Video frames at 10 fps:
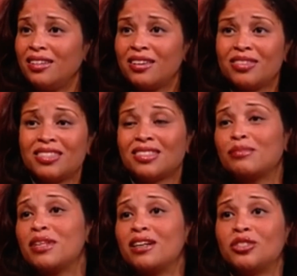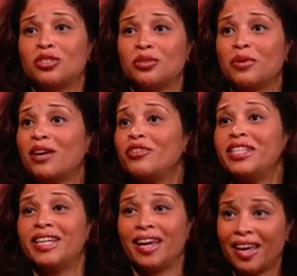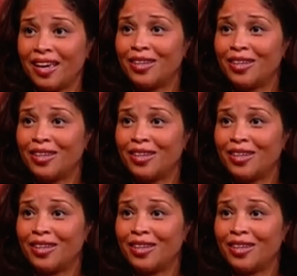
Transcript: this is something I'll do every day.